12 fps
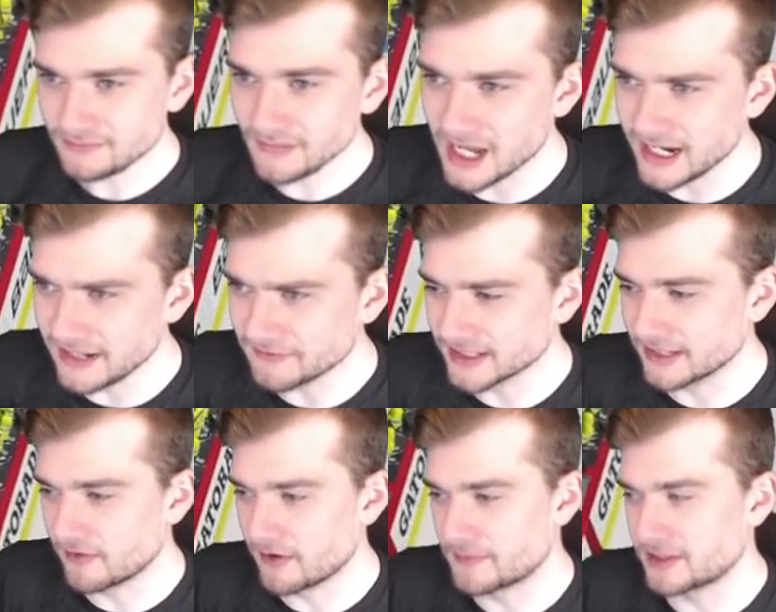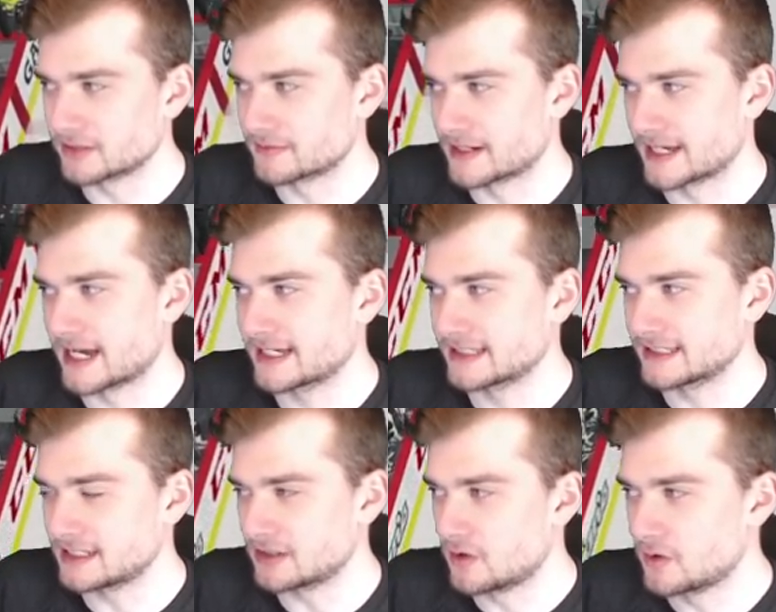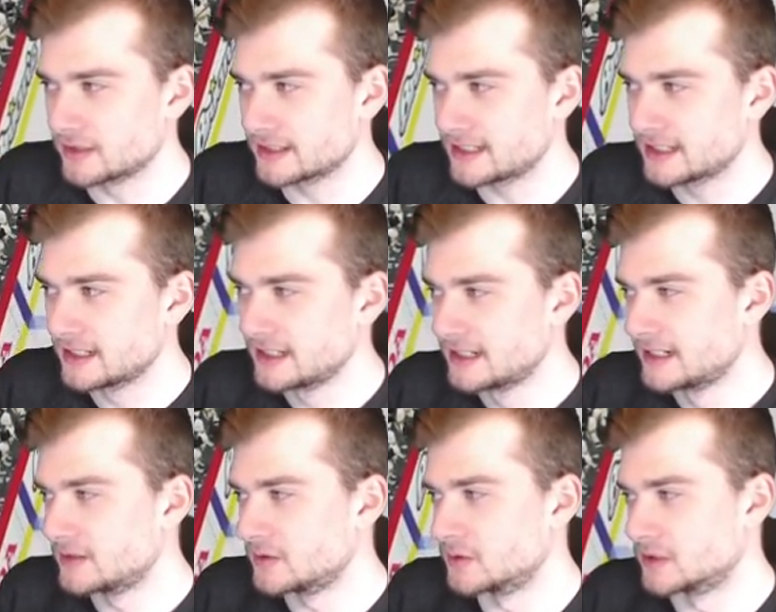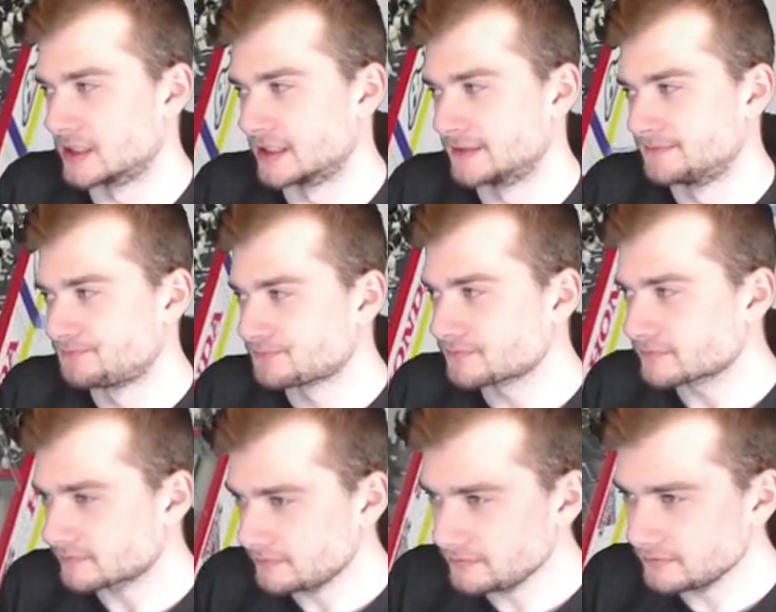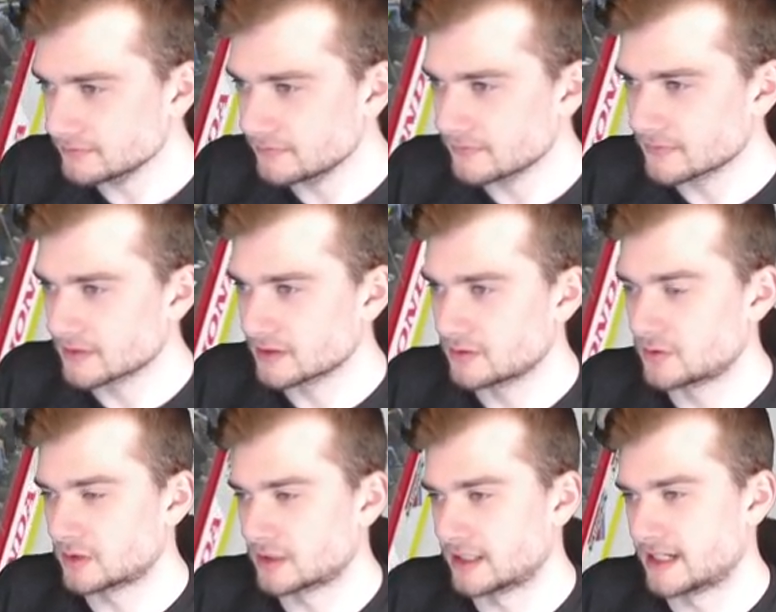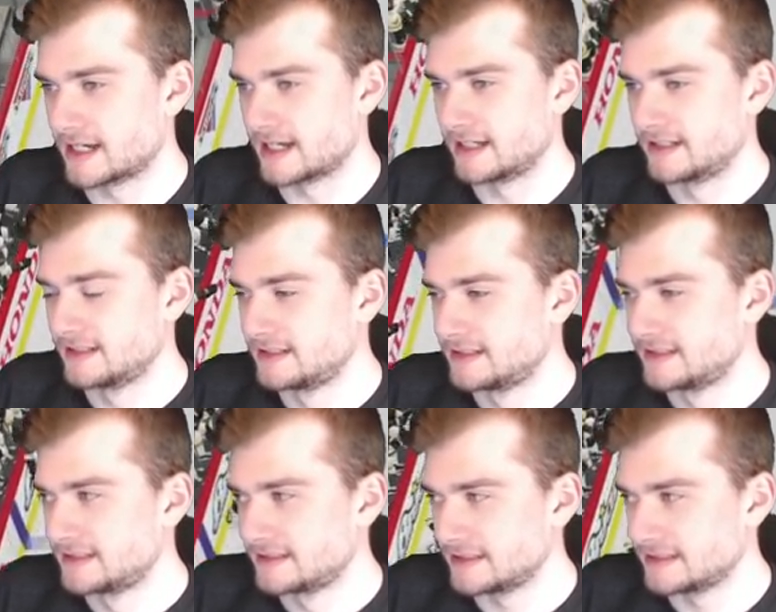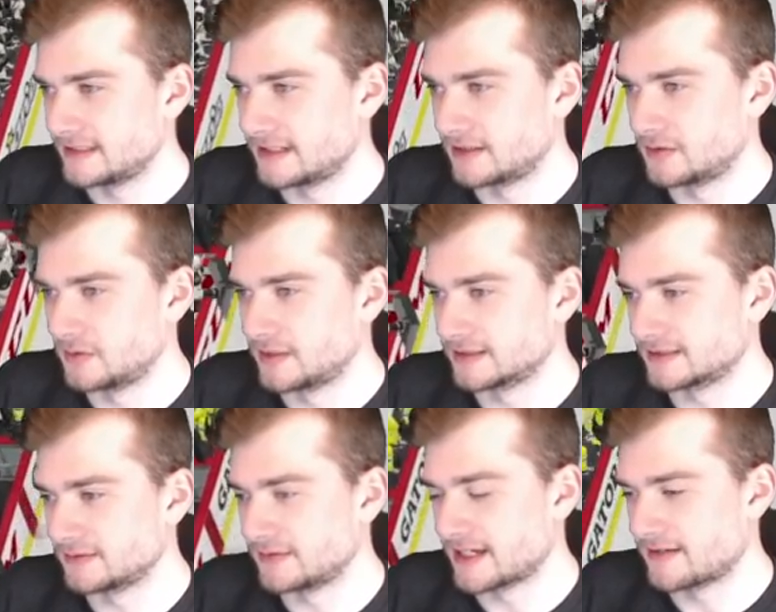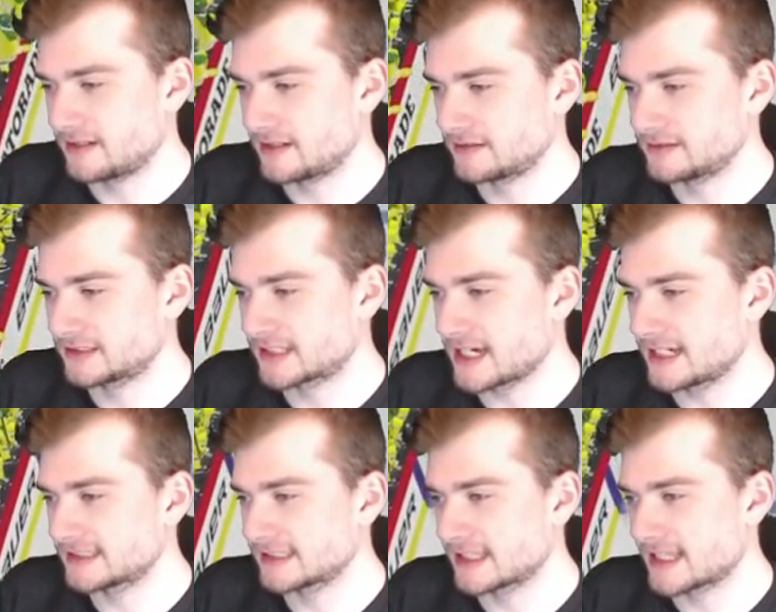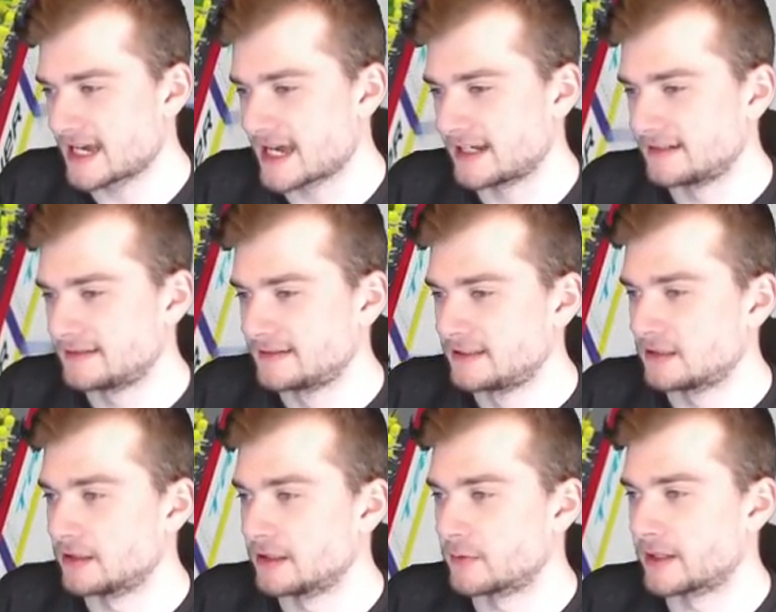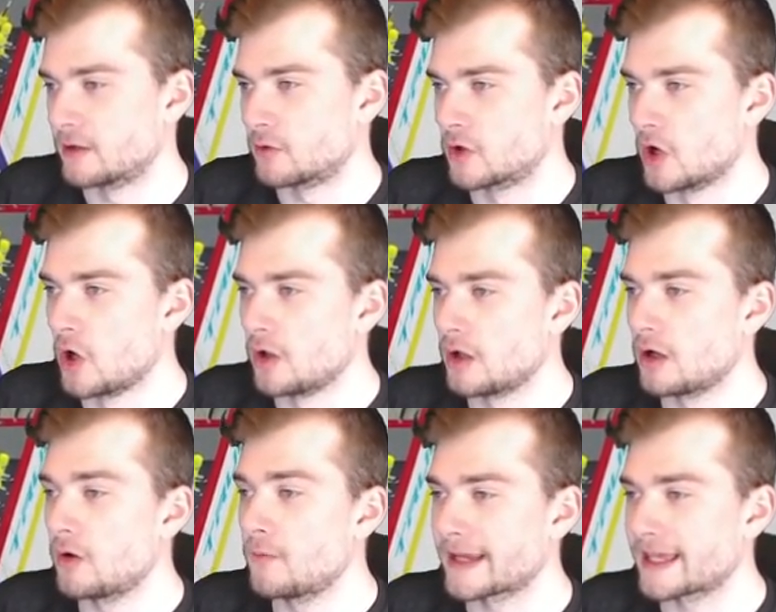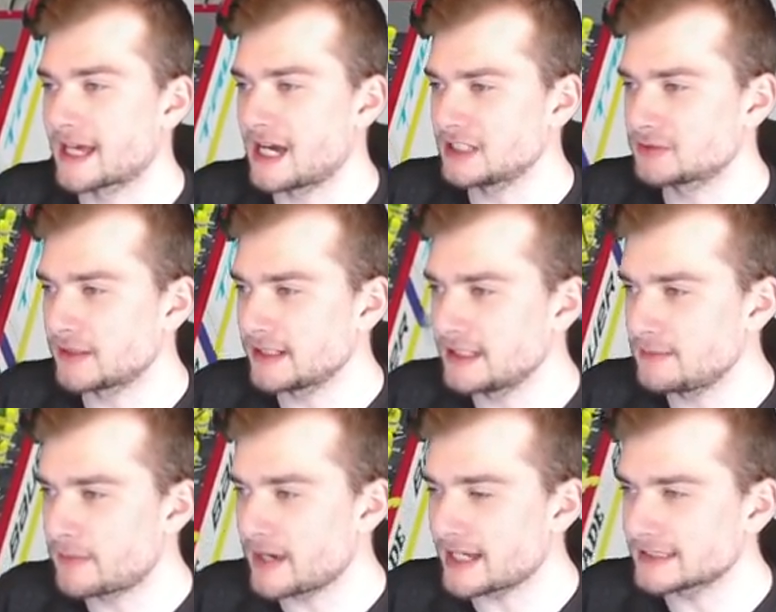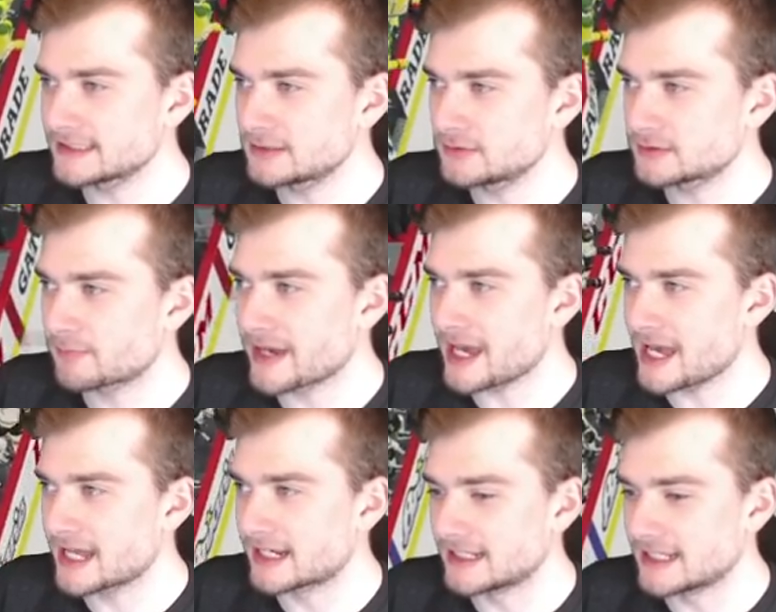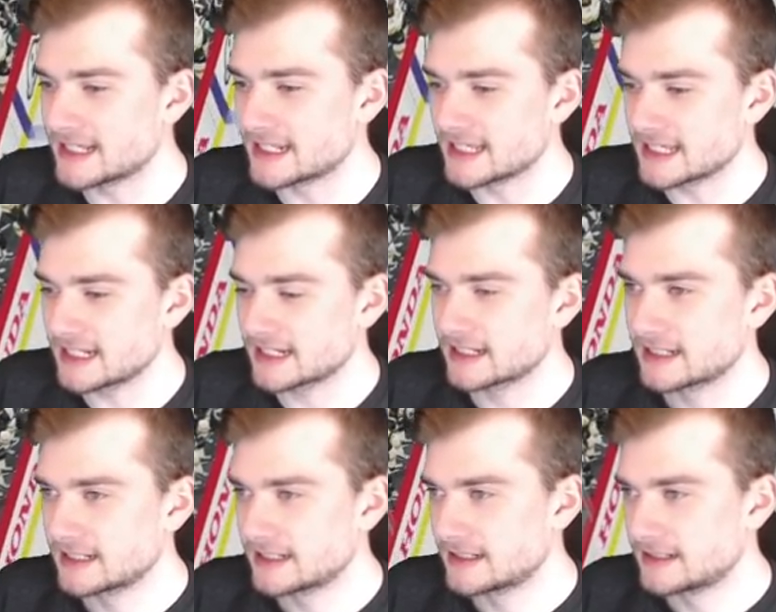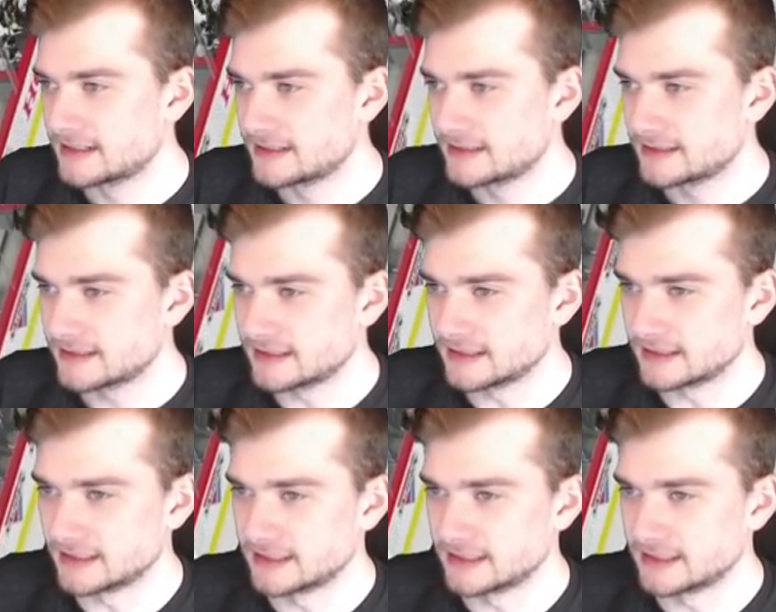I'd have to give up either my high league goalie or, or uh, you know, who else do we have? You know, just guys like that. Oh, here we go. Goal. Oh, my gosh. Why did he pass it to his pad, idiot? Ugh.